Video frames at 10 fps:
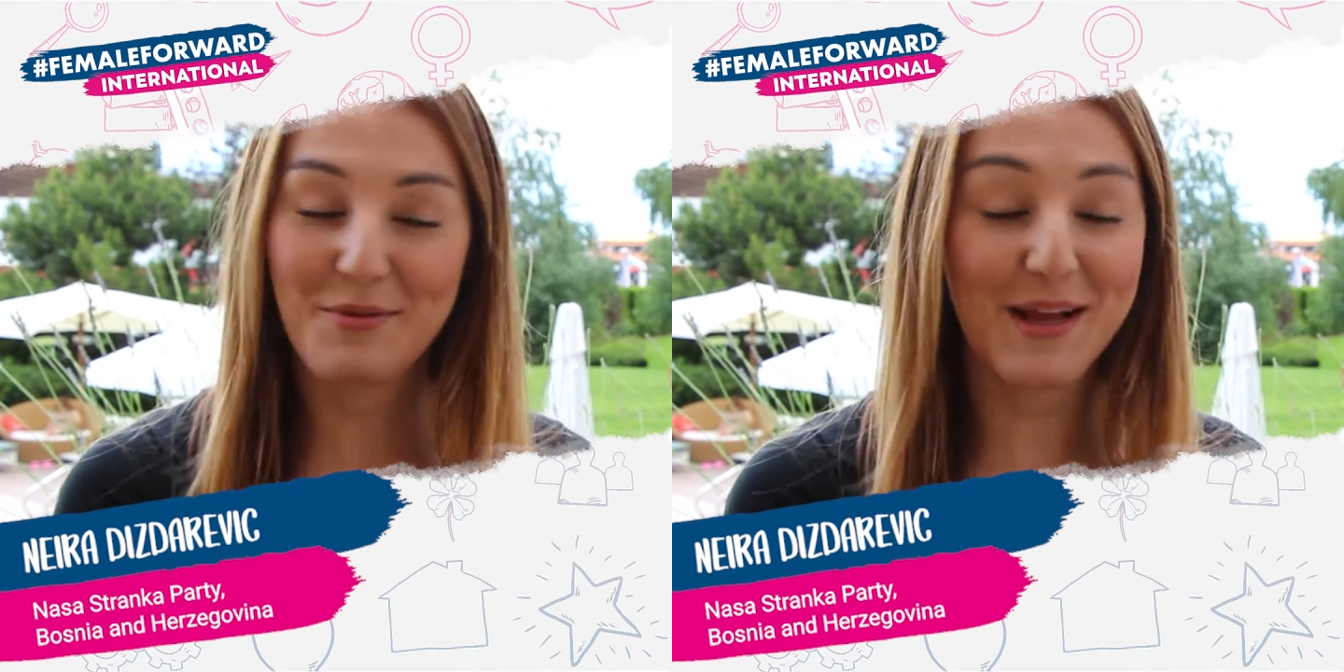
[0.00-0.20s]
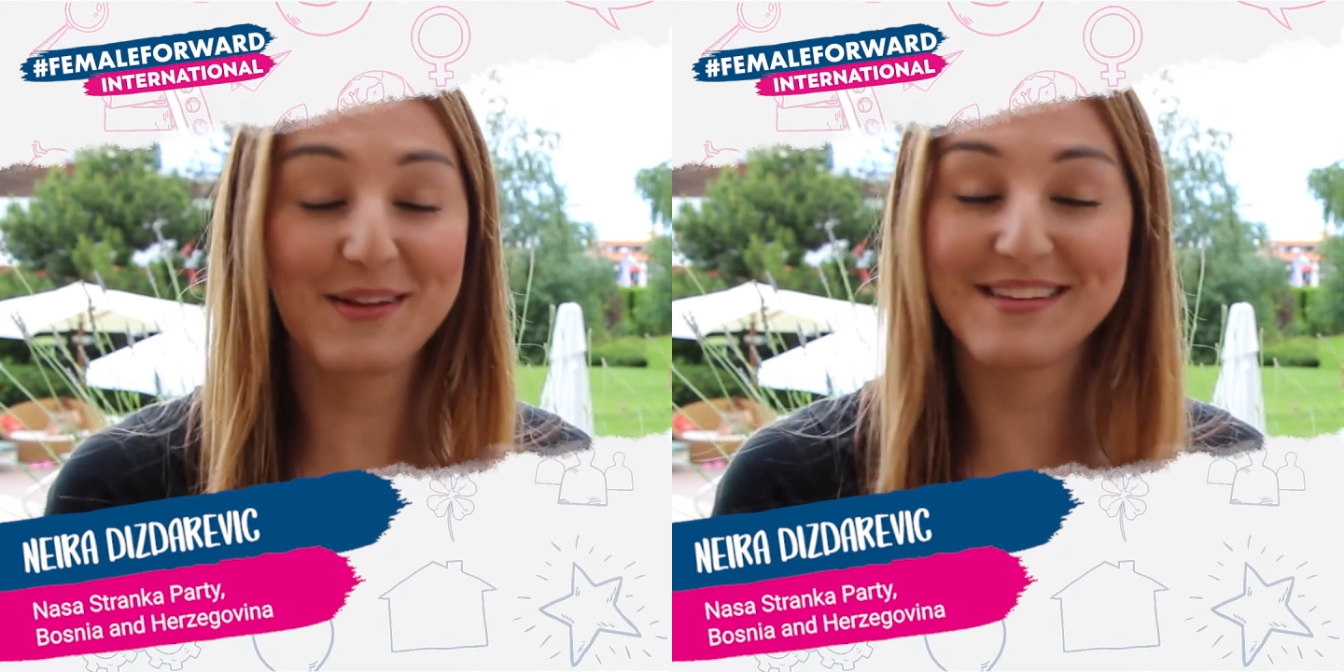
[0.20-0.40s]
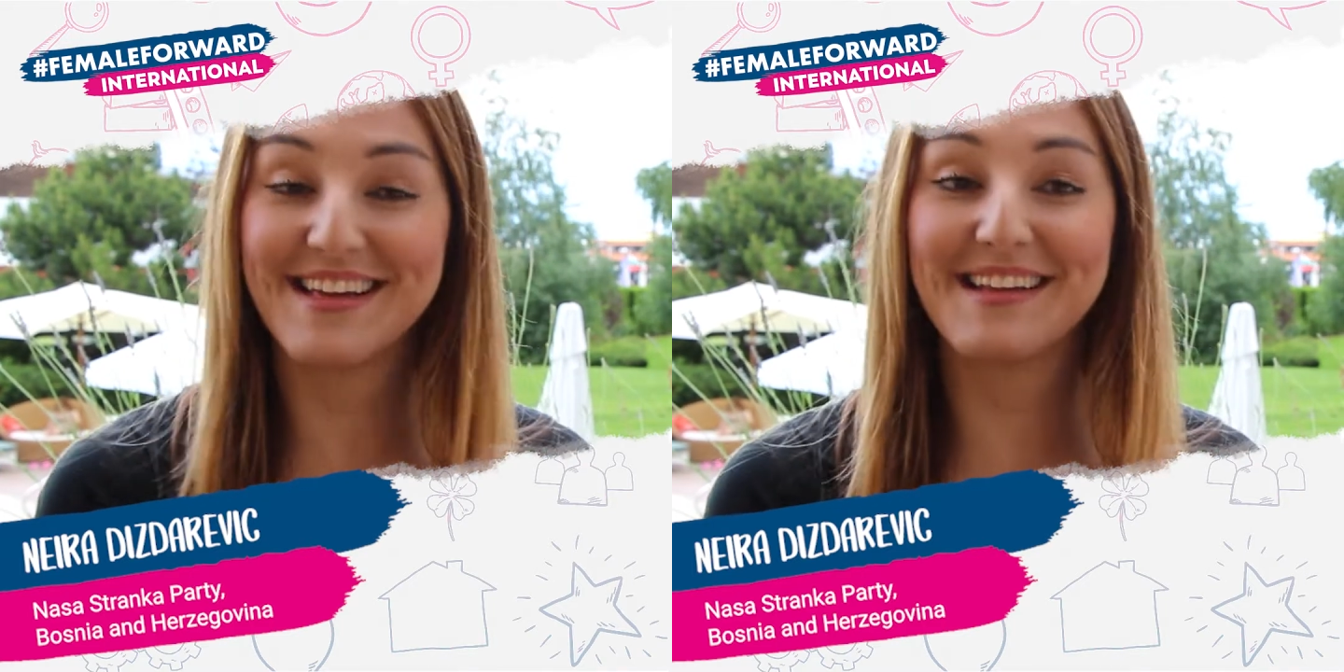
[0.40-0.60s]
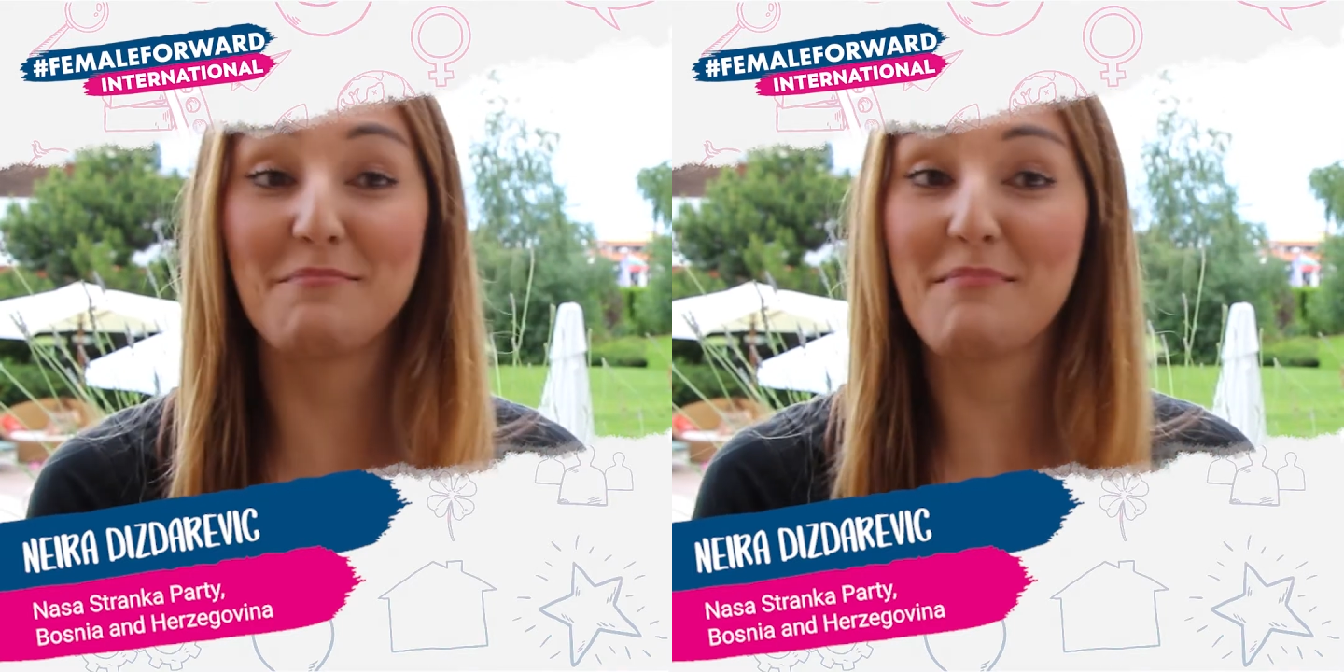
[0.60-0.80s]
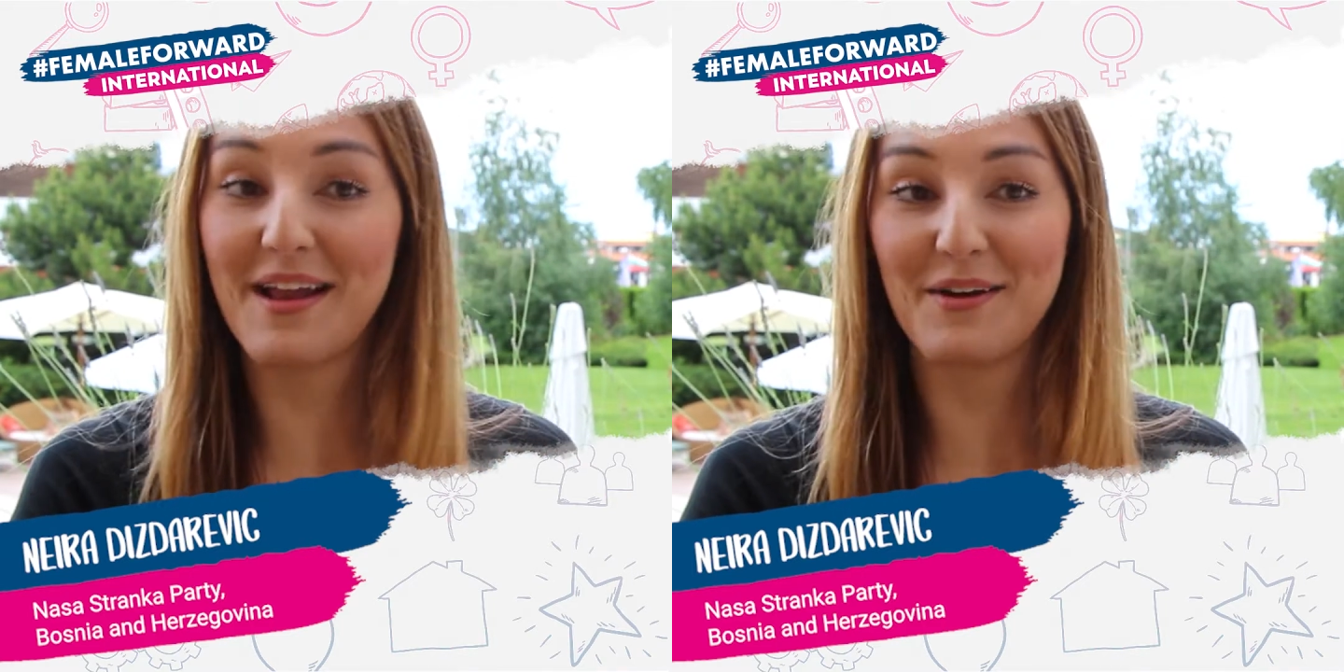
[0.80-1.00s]
We don't need
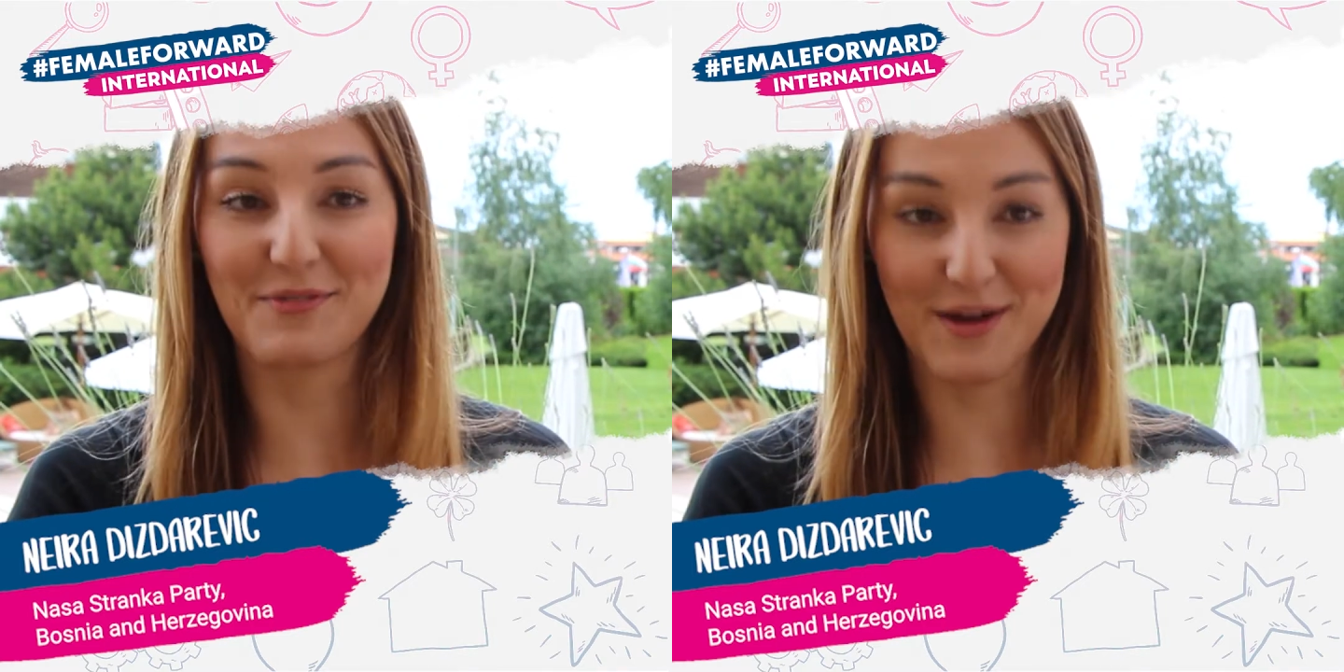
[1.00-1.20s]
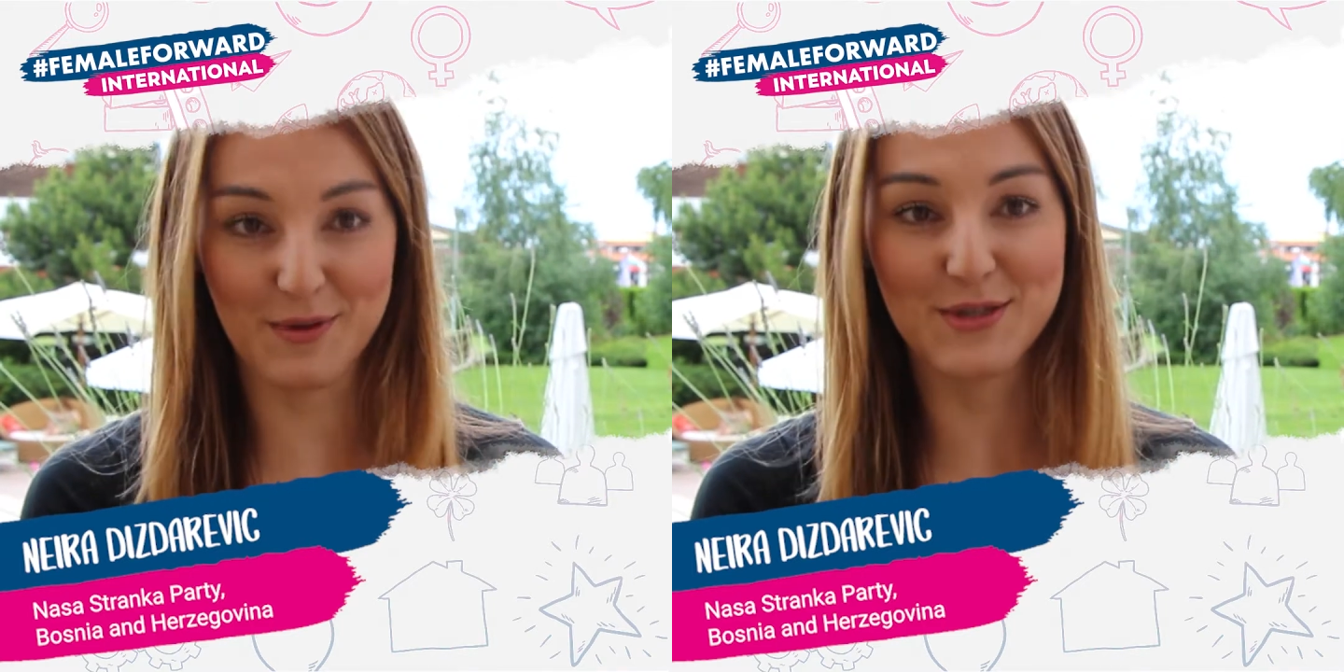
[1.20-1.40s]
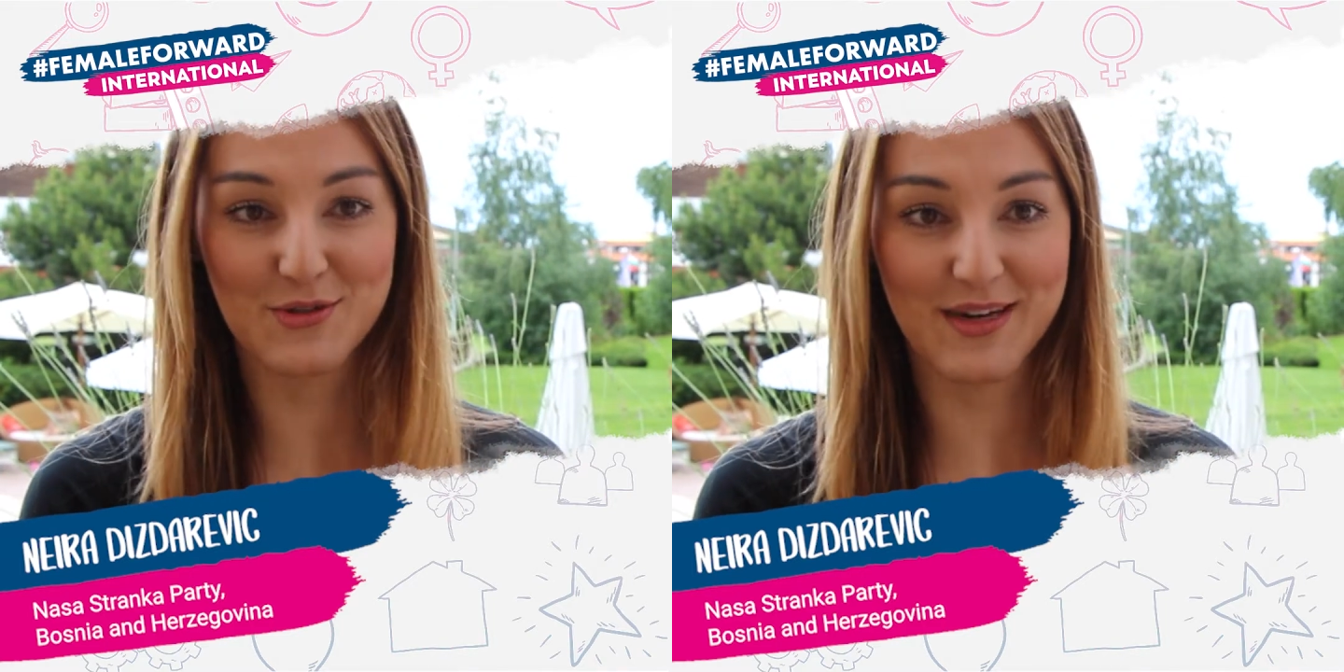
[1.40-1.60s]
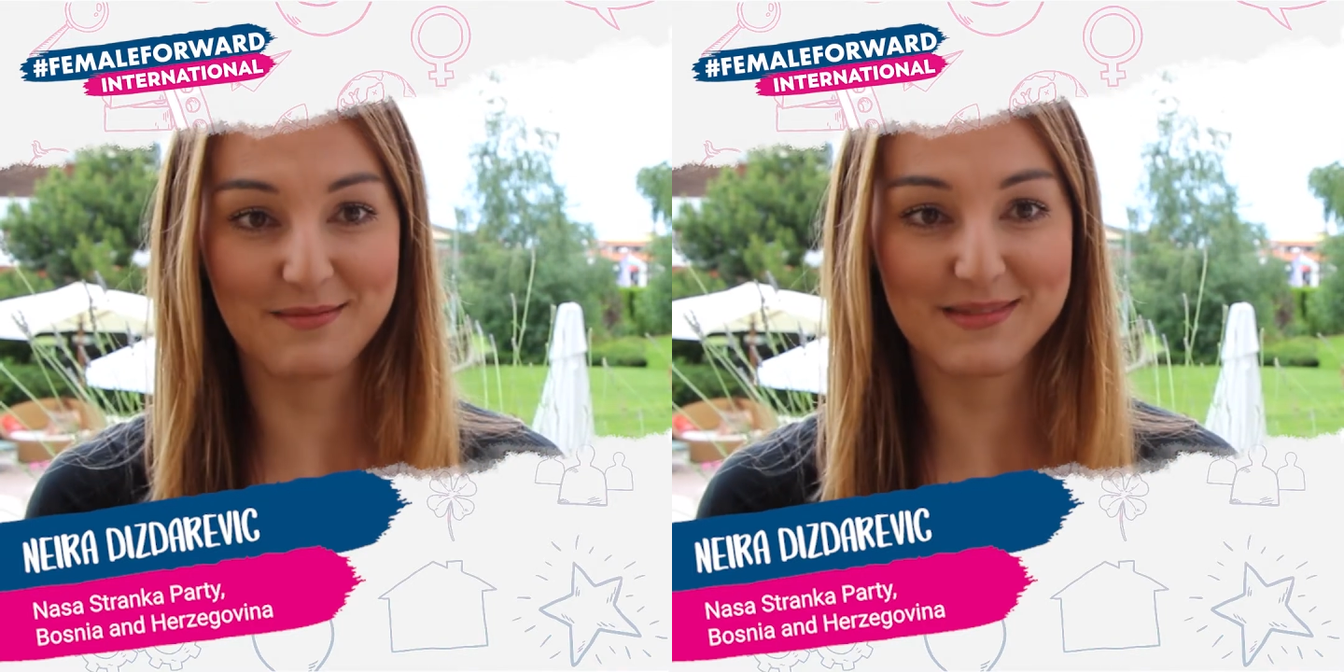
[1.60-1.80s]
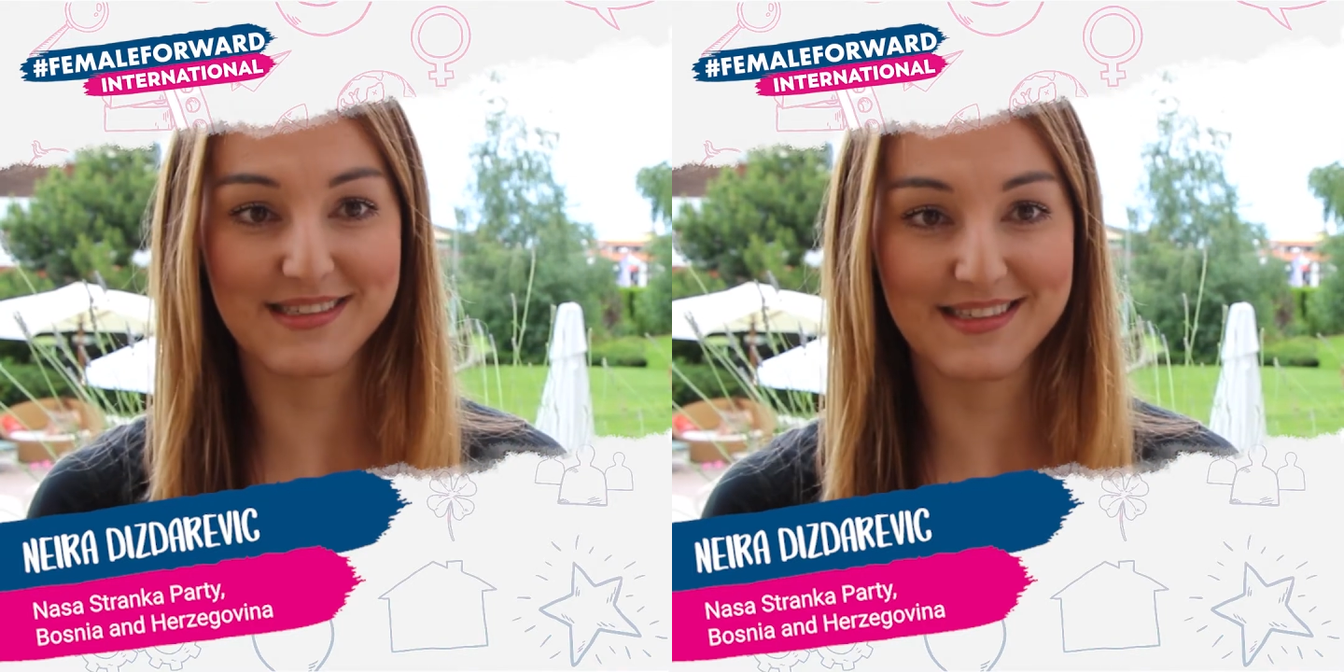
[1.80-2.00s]
a man of our
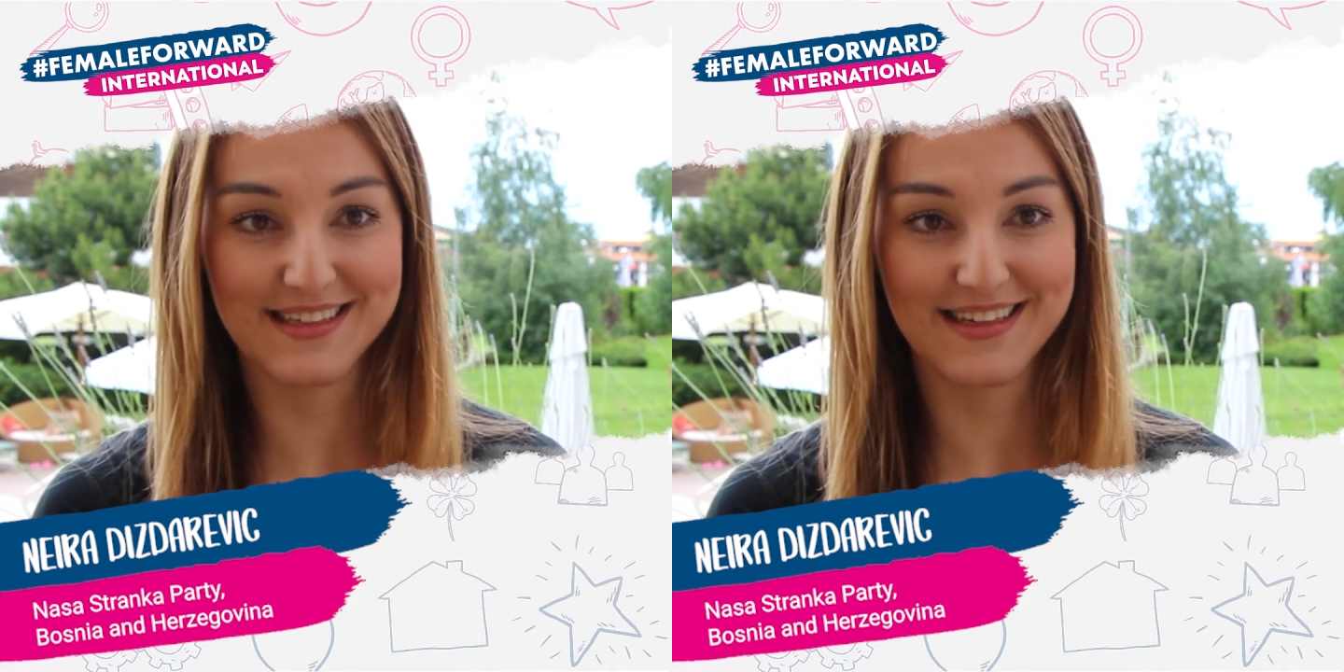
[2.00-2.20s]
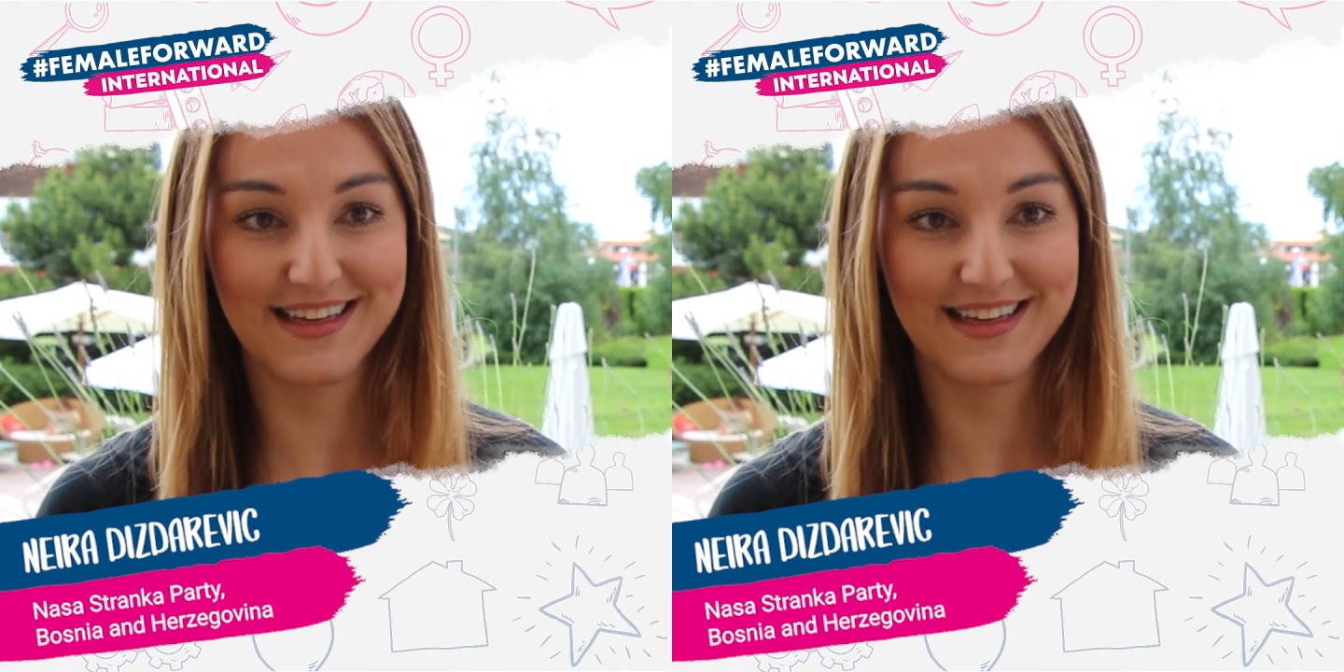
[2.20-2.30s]
dreams.